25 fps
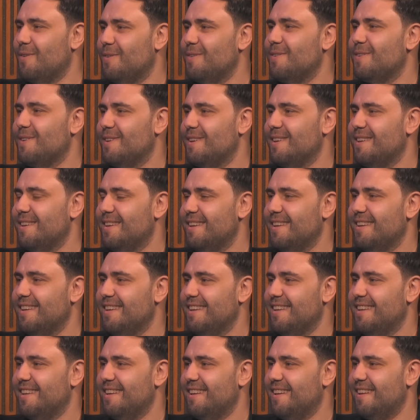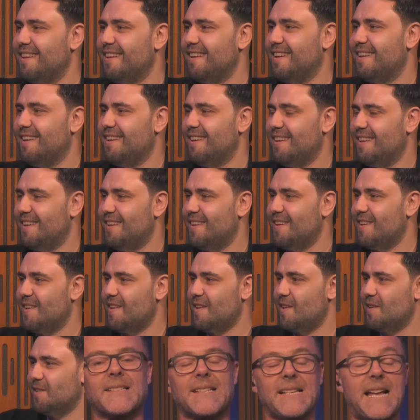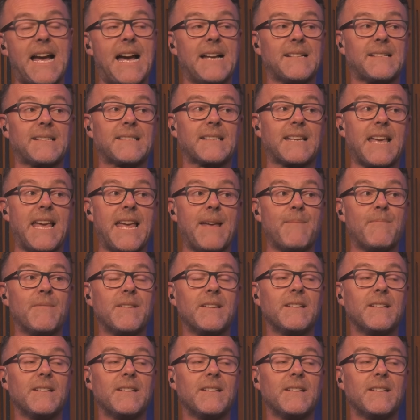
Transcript: famously though, isn't the one with Ferguson's last game?